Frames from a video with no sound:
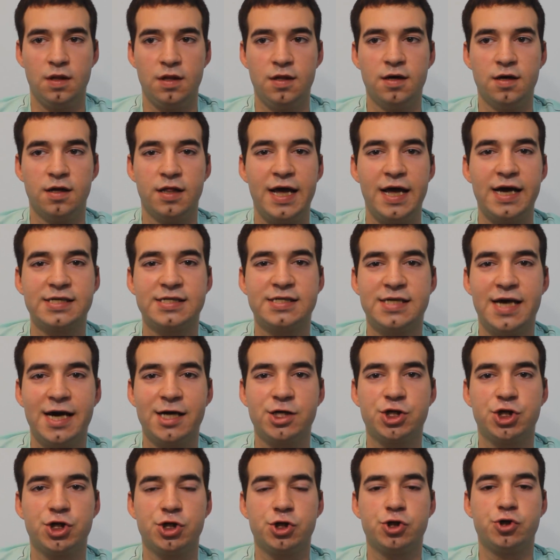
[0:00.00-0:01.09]
The next
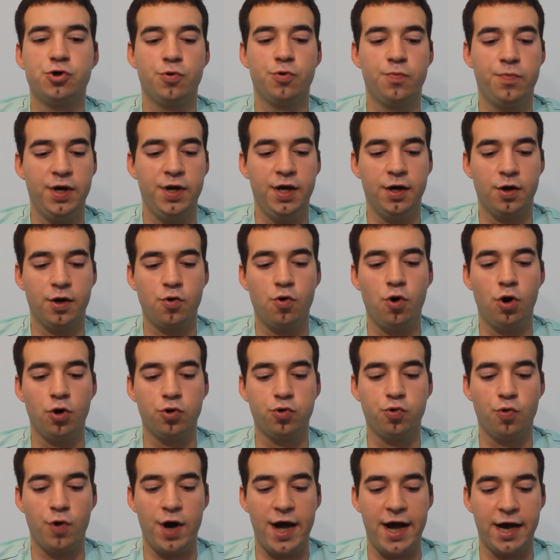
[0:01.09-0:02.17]
section should be
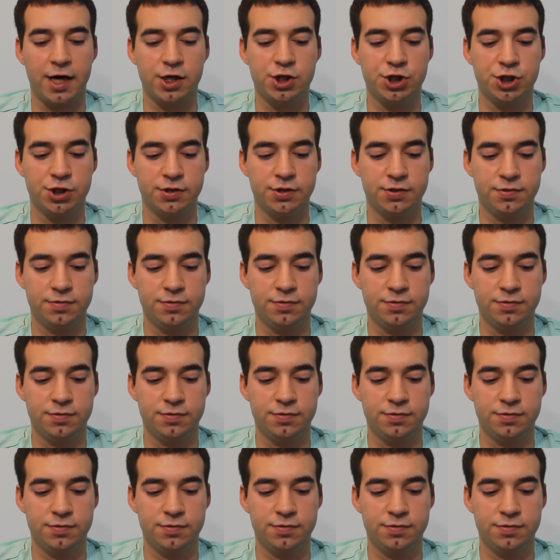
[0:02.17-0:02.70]
call to action.